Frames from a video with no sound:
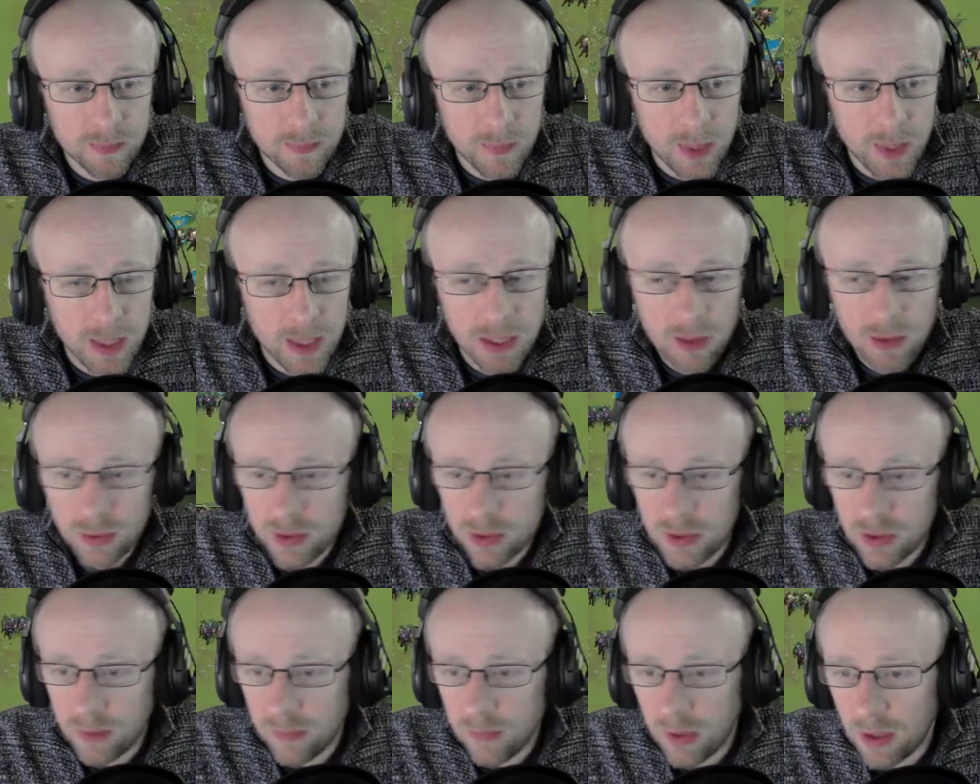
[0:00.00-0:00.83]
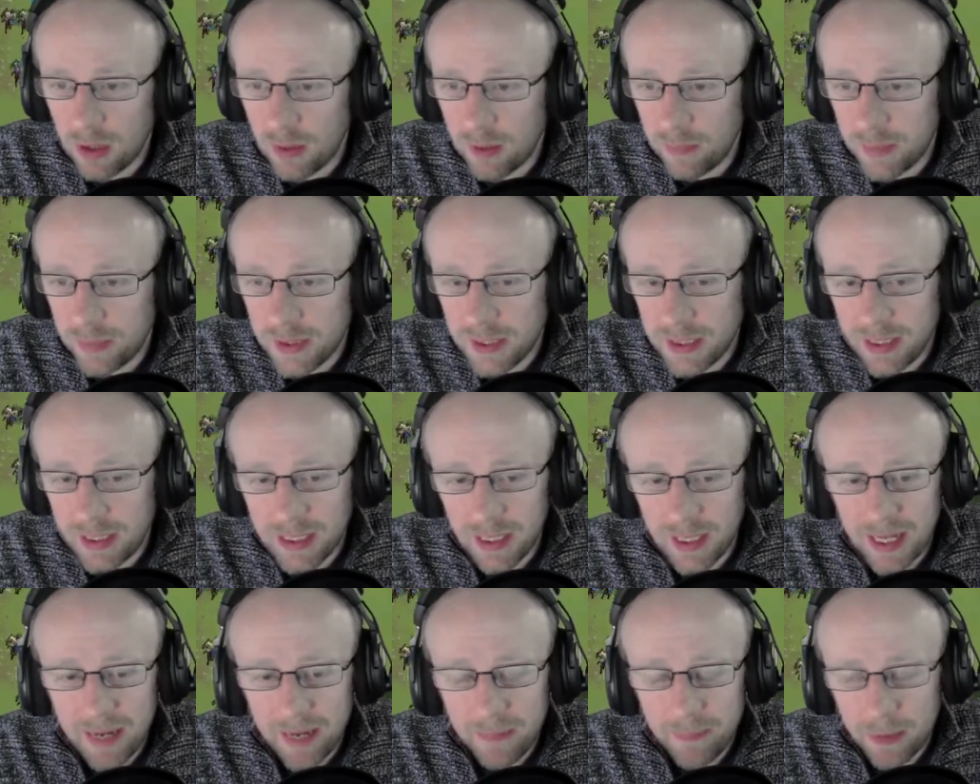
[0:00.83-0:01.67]
And also, I'm not particularly
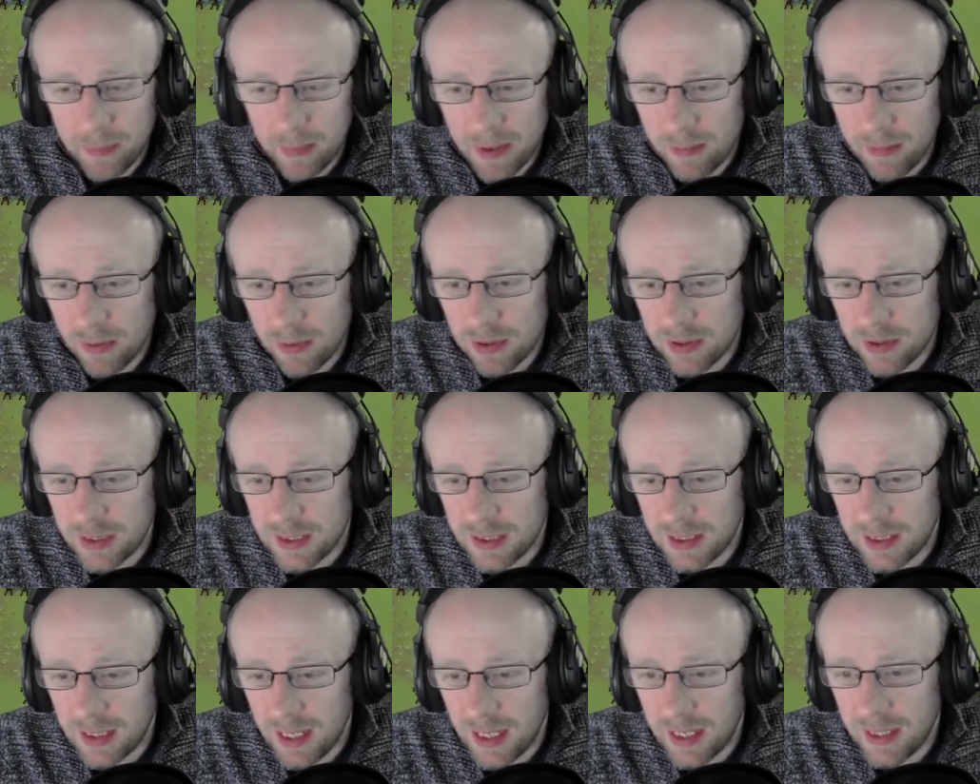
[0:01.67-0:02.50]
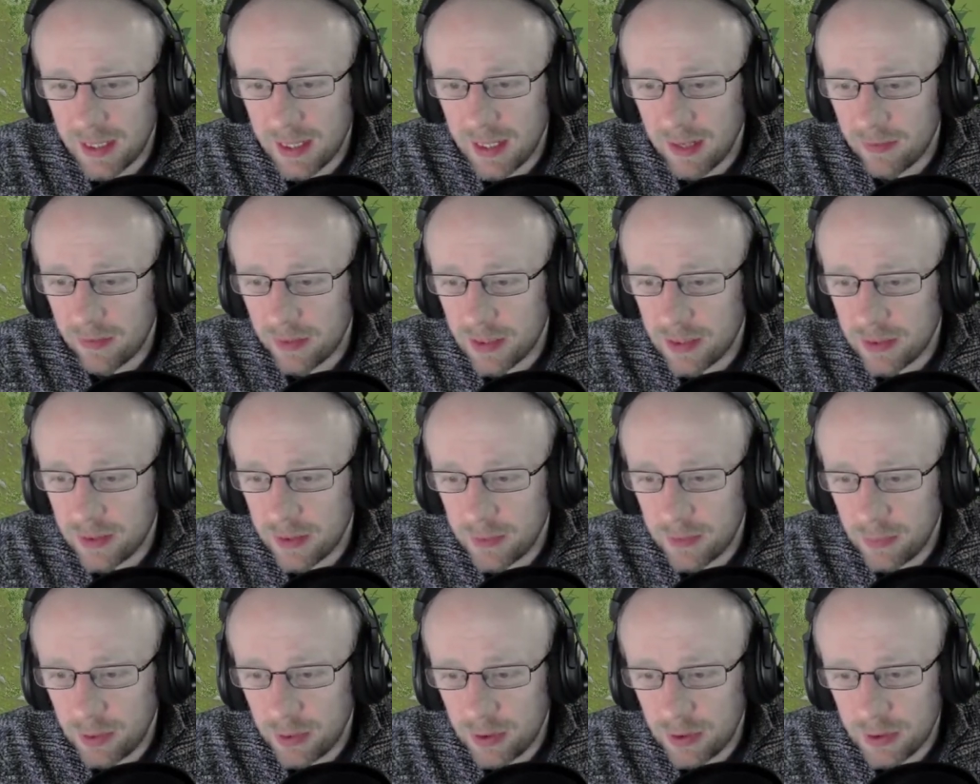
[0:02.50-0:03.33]
happy about most of this light cavalry. So he's
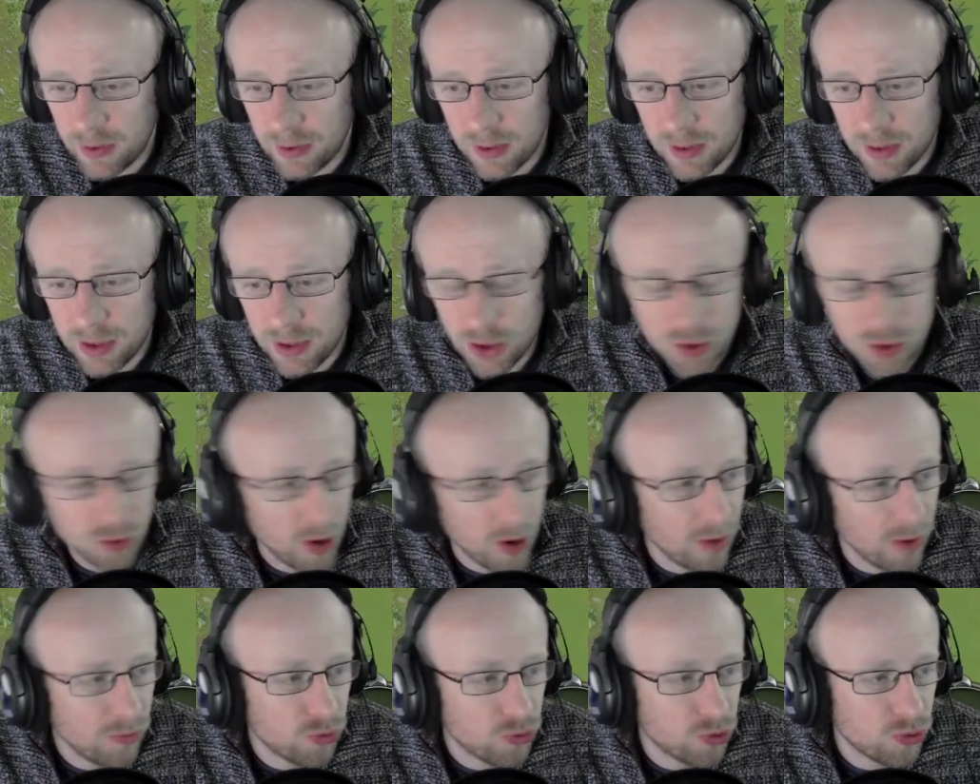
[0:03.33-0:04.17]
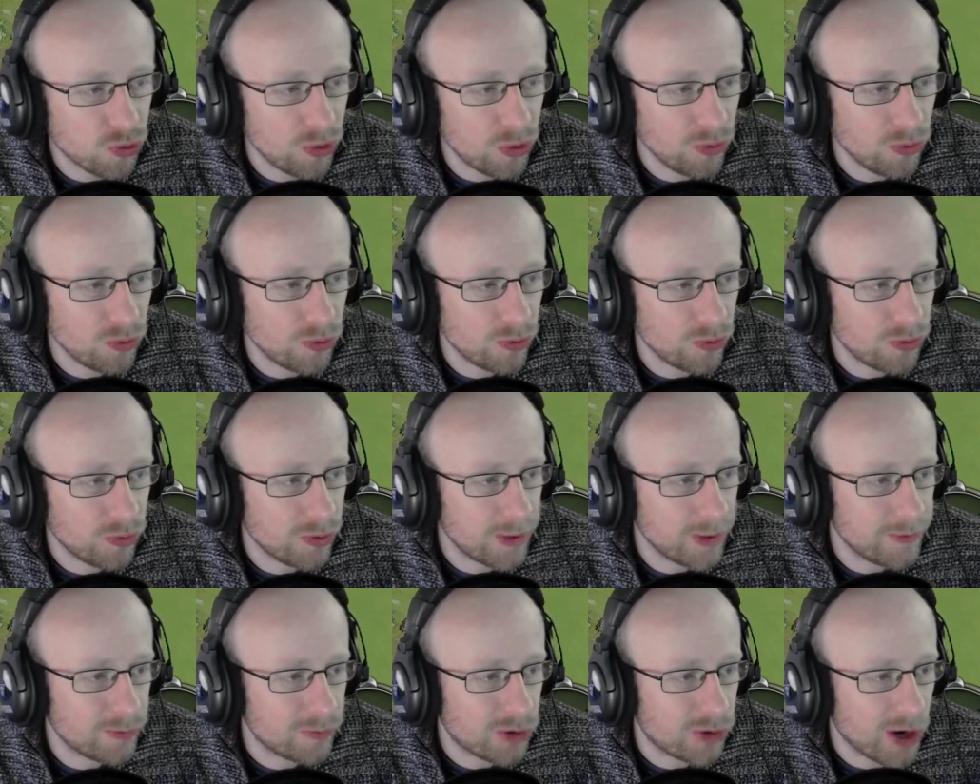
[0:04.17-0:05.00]
pushed
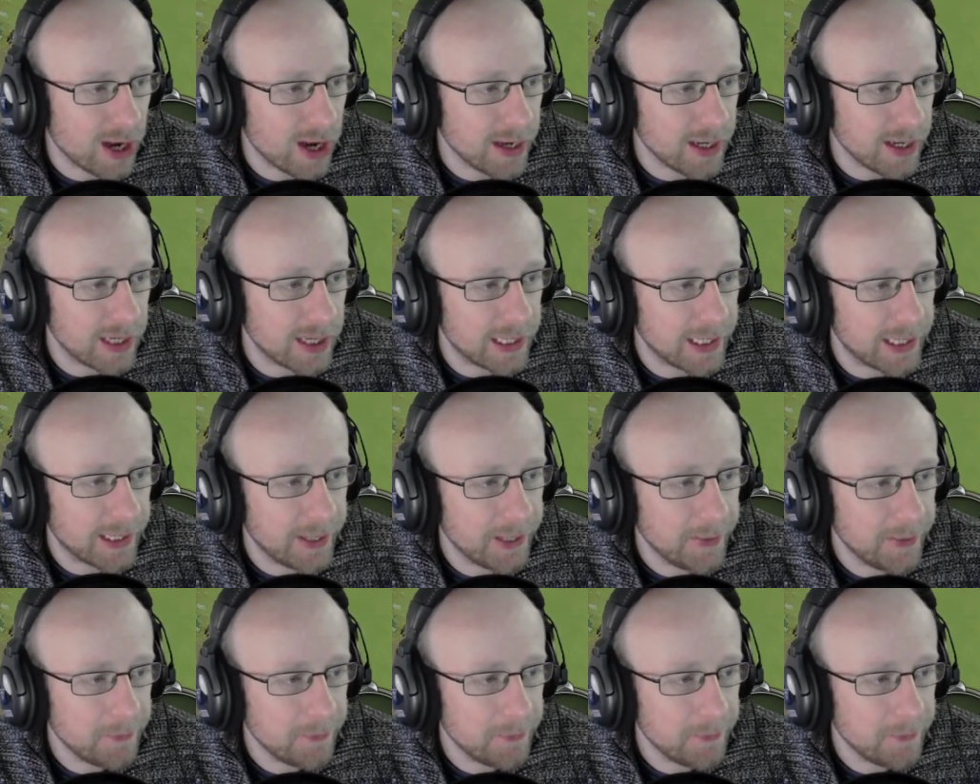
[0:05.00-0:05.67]
strong right here.